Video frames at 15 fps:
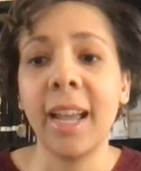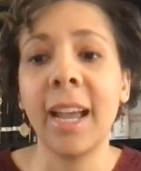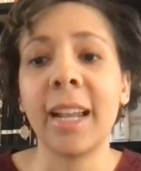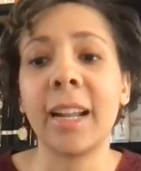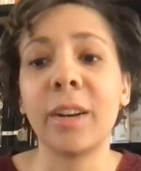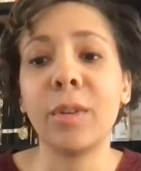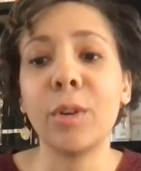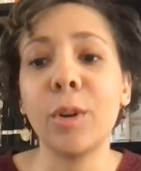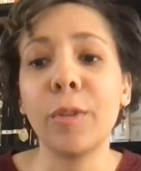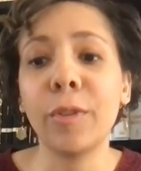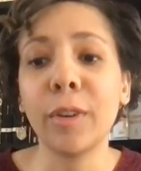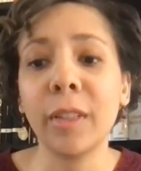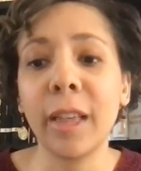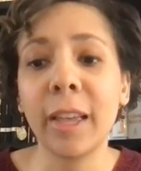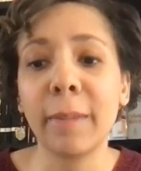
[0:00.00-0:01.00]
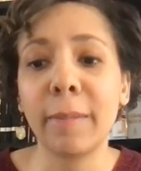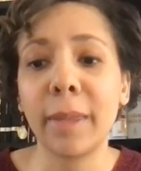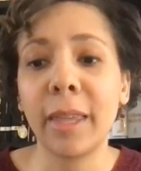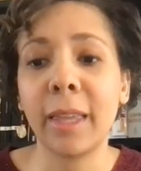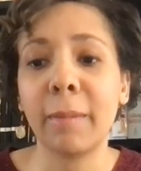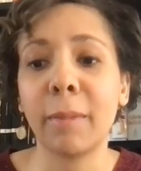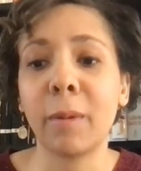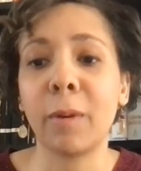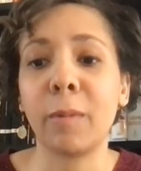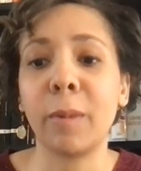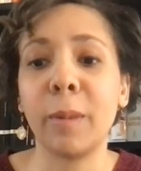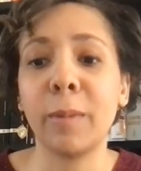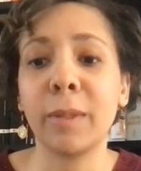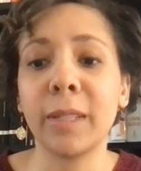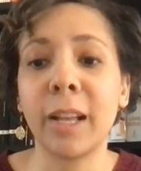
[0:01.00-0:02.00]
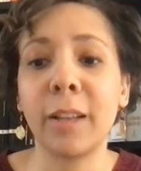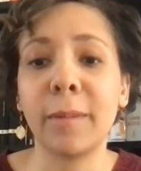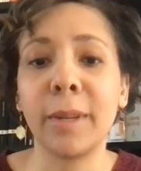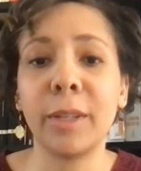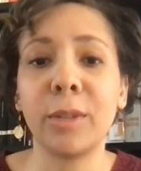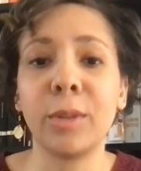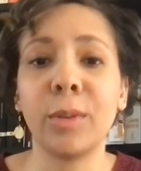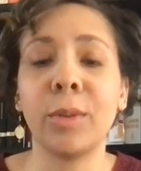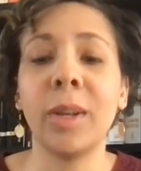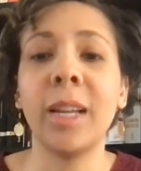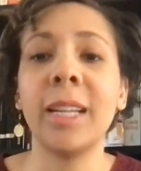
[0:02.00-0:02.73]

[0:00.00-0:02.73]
And I don't know if you're like me, but when people tell me to